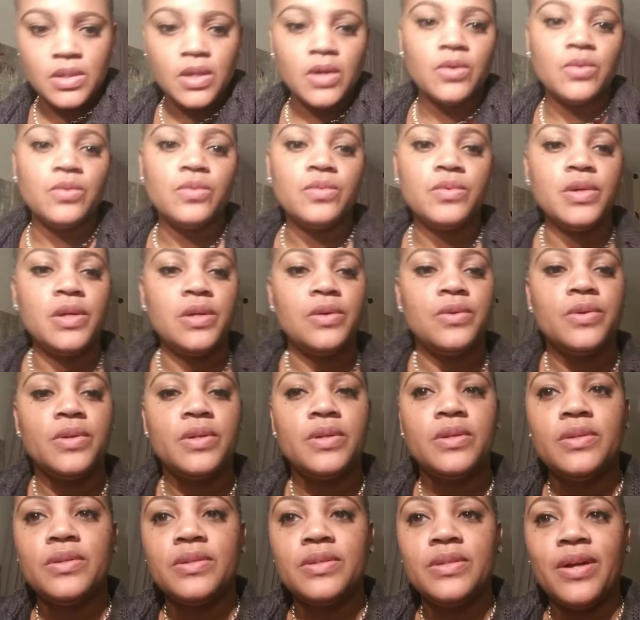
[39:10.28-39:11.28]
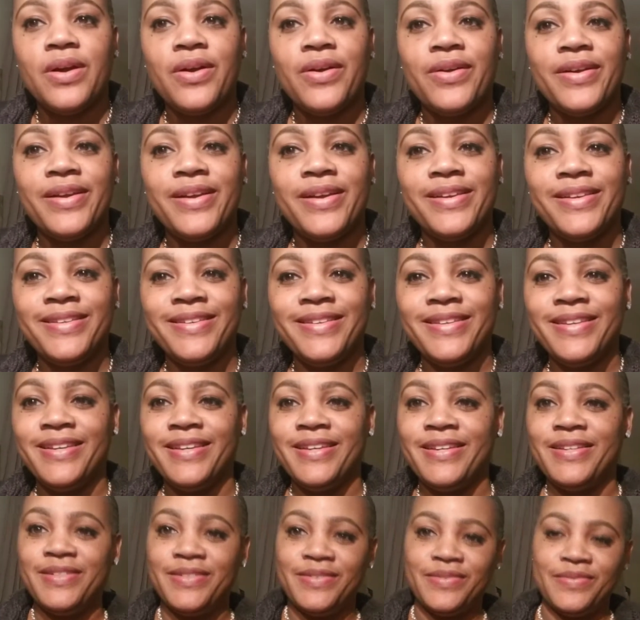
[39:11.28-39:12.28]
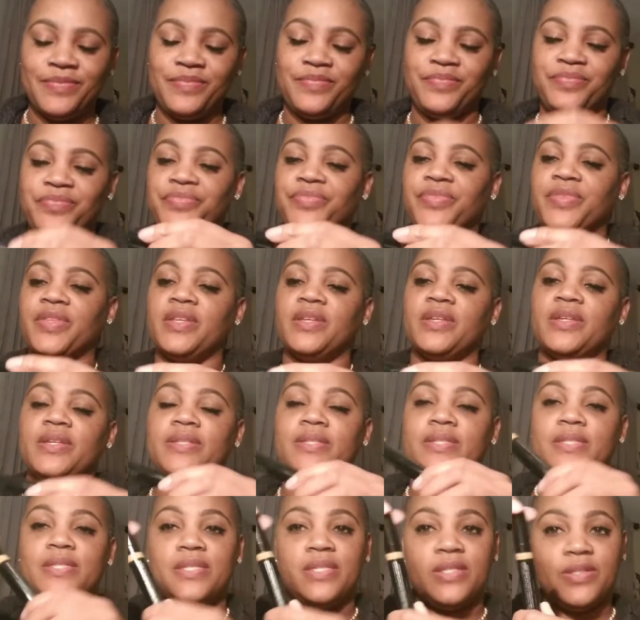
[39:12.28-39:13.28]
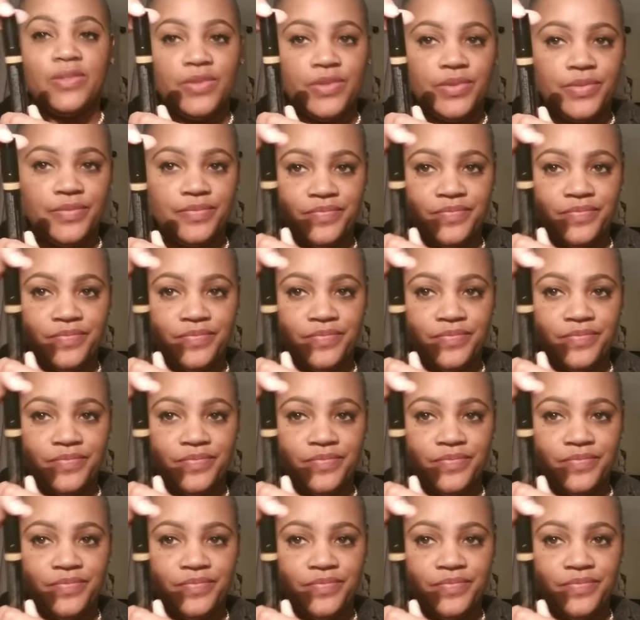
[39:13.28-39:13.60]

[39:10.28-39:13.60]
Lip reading: Oh, here it is, sorry. The concealer,